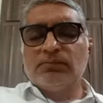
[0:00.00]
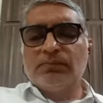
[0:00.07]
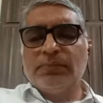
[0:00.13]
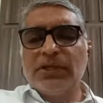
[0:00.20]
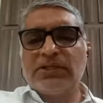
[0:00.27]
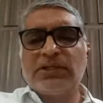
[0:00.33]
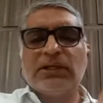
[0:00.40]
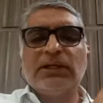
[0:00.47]

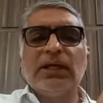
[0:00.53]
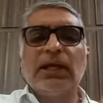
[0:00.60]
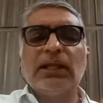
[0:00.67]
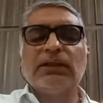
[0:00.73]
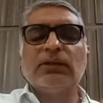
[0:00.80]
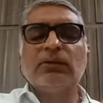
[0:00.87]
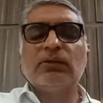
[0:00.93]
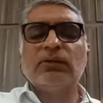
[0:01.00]
patient
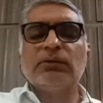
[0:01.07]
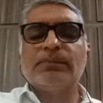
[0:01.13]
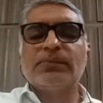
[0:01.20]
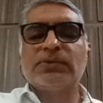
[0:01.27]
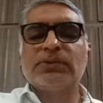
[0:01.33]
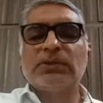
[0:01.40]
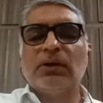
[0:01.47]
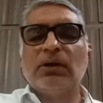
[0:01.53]
health
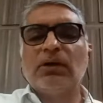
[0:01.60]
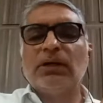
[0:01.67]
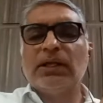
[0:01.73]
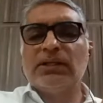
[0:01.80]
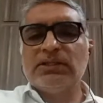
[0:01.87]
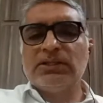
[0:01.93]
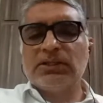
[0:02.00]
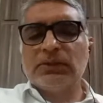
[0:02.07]
groups or
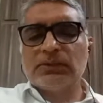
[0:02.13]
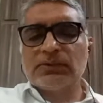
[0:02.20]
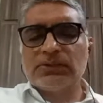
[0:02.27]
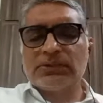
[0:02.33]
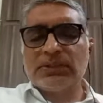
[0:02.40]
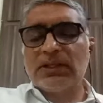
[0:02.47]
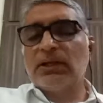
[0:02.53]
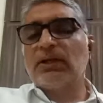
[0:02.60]

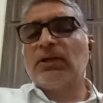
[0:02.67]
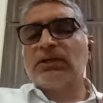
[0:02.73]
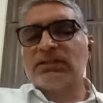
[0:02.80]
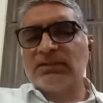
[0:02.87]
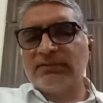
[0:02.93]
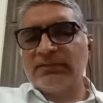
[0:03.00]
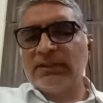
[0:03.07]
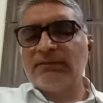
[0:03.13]
NGOs, there are
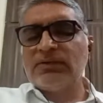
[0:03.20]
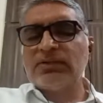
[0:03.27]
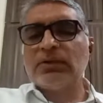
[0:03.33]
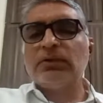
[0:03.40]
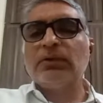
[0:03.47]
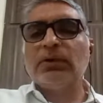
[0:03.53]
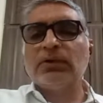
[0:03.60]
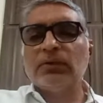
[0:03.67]
lots of them which are
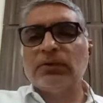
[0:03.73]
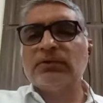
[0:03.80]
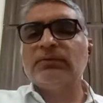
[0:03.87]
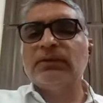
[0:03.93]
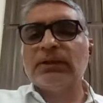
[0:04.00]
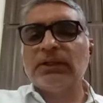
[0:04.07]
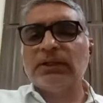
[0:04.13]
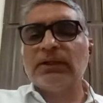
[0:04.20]
doing good
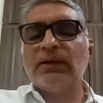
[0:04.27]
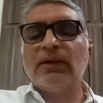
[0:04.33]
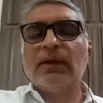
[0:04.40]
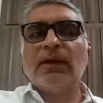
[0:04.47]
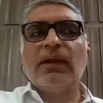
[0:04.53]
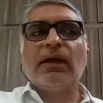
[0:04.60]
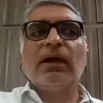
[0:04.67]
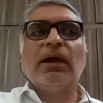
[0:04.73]
work.
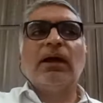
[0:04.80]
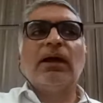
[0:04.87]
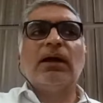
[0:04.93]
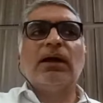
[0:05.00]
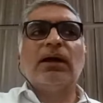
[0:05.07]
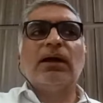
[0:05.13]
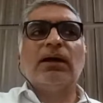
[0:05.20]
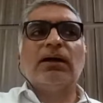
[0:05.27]

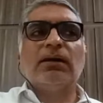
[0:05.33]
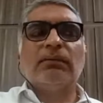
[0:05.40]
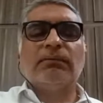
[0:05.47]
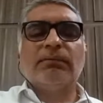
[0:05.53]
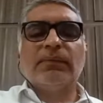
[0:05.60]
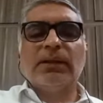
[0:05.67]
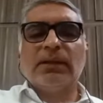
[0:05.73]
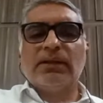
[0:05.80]

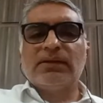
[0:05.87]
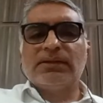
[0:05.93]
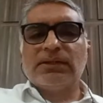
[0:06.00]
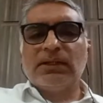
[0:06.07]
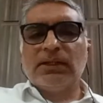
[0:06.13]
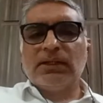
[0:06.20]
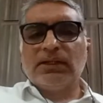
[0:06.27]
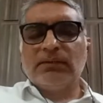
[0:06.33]
There is
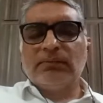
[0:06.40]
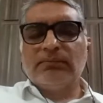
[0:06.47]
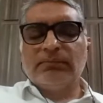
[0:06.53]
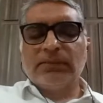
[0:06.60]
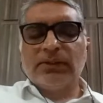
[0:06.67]
a